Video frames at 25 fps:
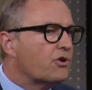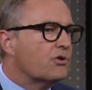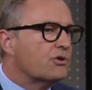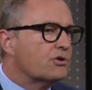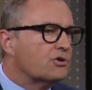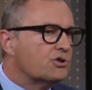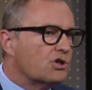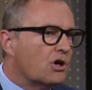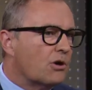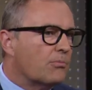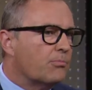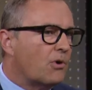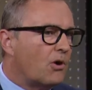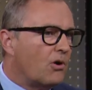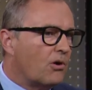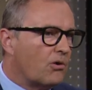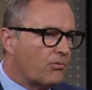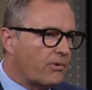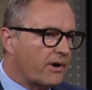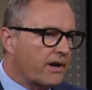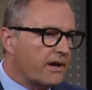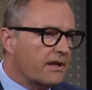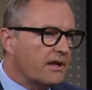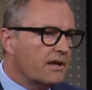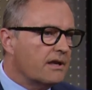good job
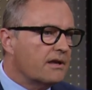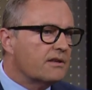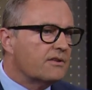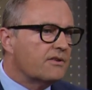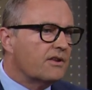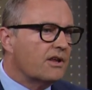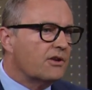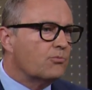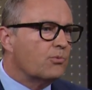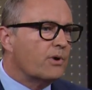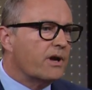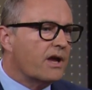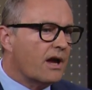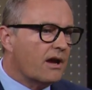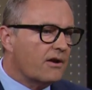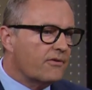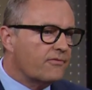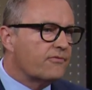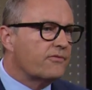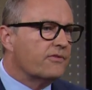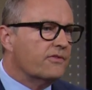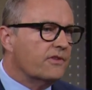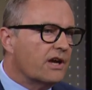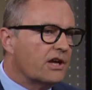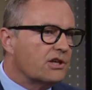already that we
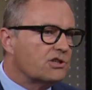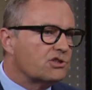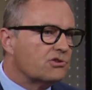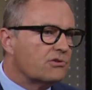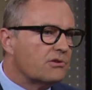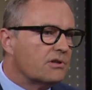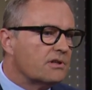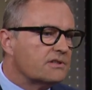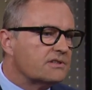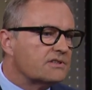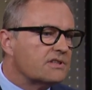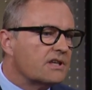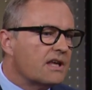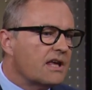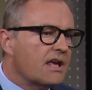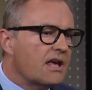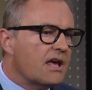have naturals,